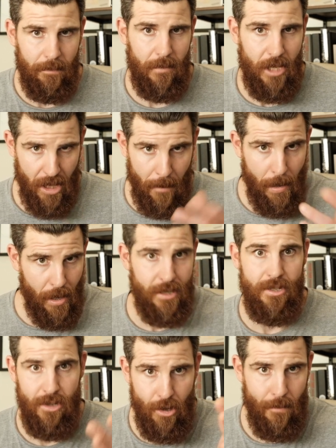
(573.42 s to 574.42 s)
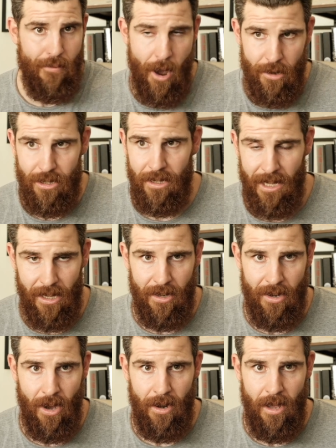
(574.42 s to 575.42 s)
to the person you're approaching, that you're
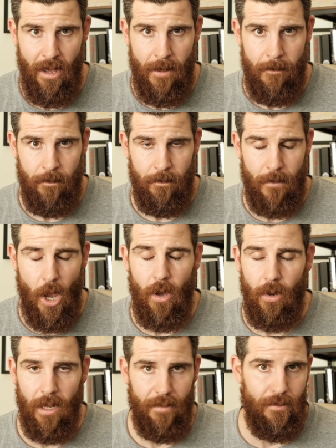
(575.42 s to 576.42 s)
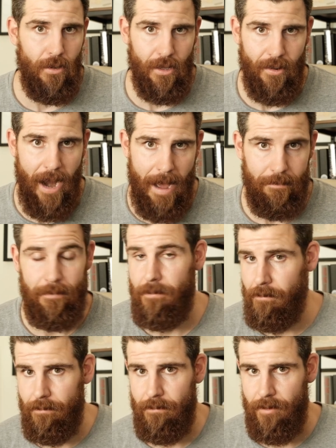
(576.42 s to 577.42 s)
not totally full of crap,
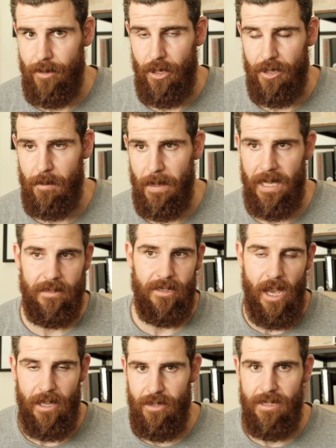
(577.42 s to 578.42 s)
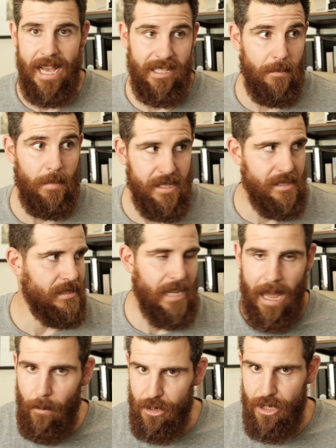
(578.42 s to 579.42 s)
so to speak. So I use that as a business
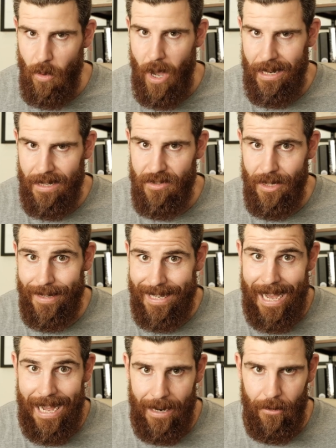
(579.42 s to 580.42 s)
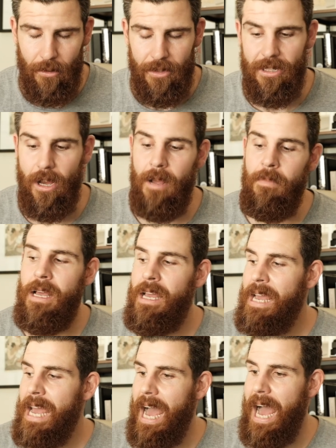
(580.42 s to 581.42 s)
card, which is why it lives in the car all the time.
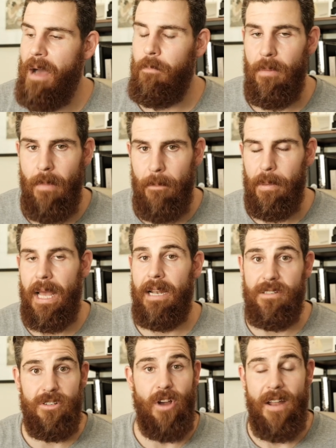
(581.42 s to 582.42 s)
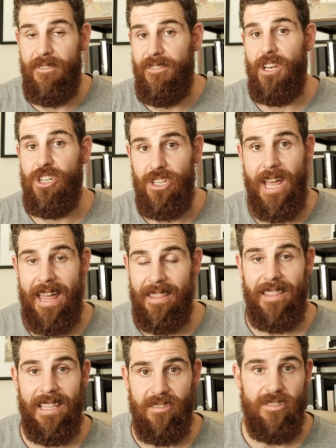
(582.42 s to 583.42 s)
But my plan is to try and finish that
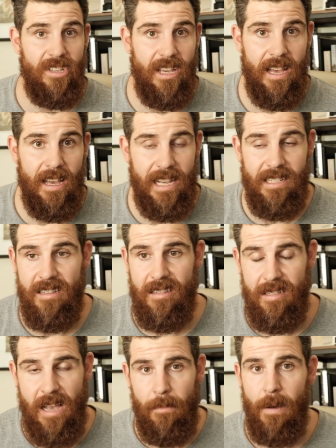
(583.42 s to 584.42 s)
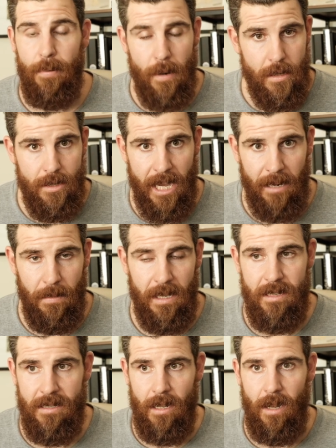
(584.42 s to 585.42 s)
this year. It's a summer project
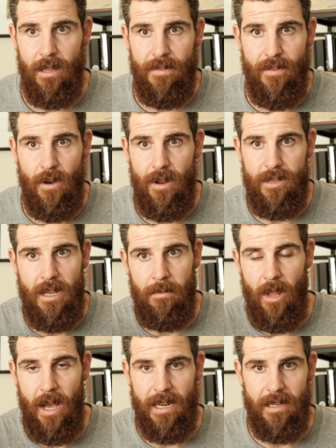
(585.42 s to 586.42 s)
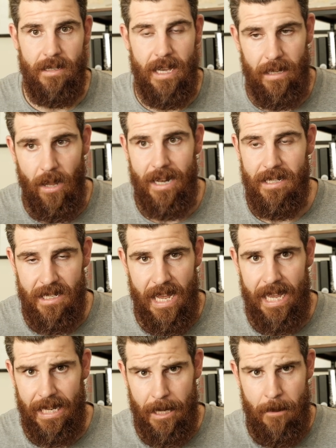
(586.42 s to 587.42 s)
because a lot of the photos I like to
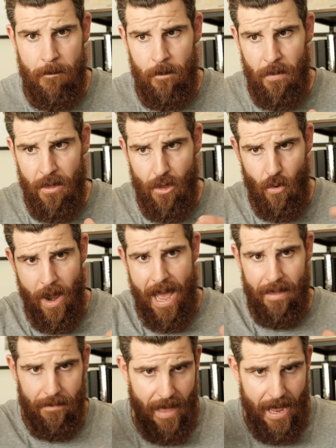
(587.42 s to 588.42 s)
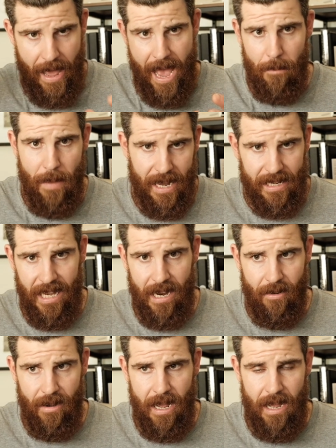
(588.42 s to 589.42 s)
take throughout that outback
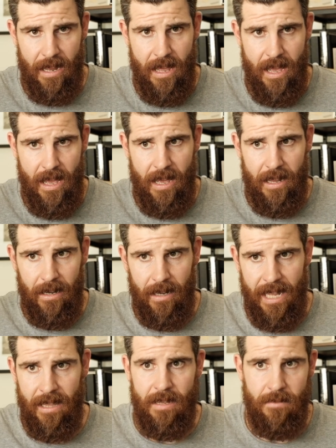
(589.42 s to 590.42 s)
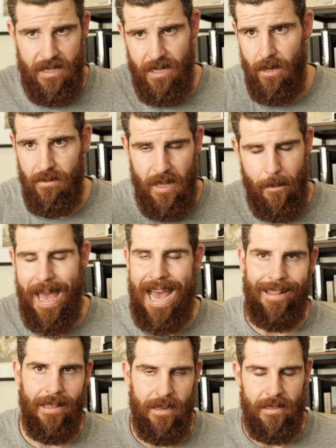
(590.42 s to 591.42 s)
area lend themselves, the
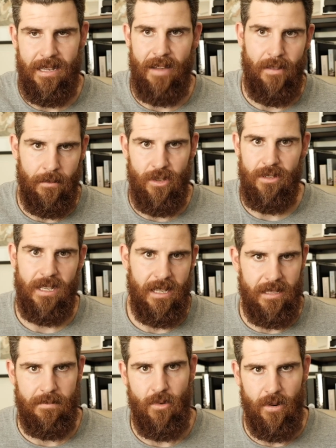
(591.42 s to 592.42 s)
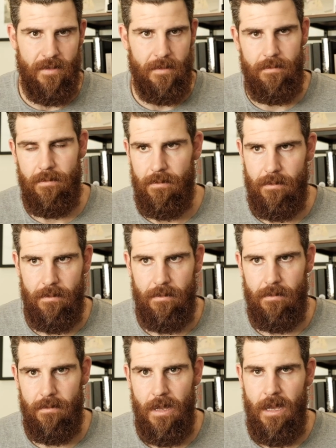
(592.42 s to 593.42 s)
palette and stuff I'm using is more of a
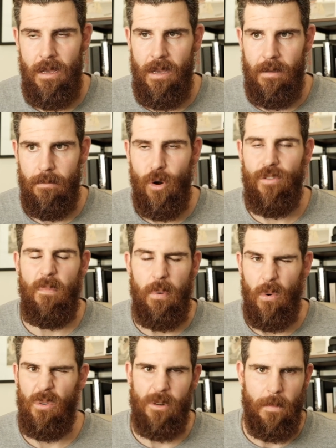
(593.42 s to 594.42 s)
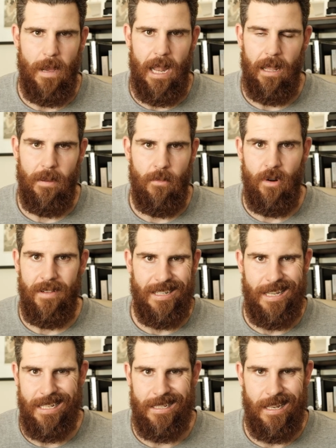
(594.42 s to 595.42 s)
more of a portrait palette, but more of a
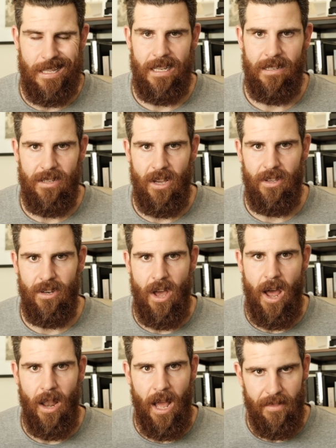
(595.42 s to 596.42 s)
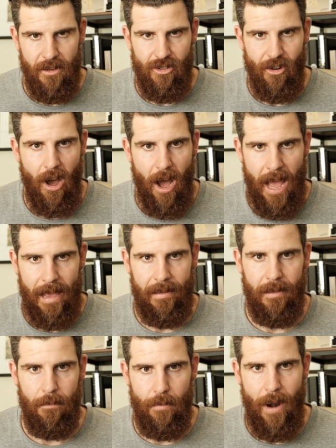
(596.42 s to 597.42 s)
desert thing. So, you know, I like the dry
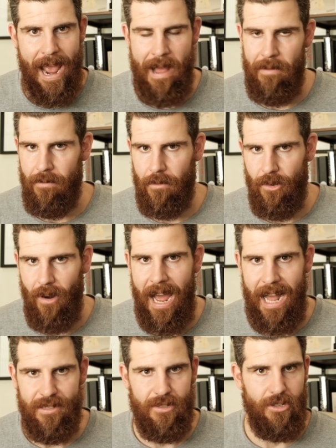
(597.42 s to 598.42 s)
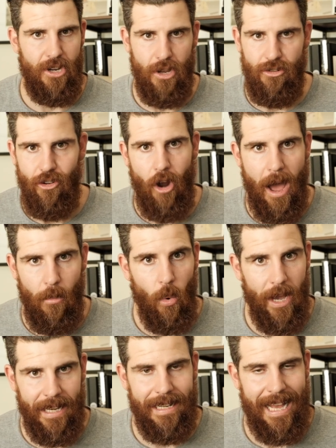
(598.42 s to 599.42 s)
brown grass, you know, dry
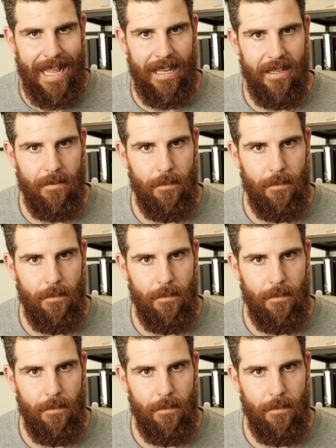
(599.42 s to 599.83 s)
wheat color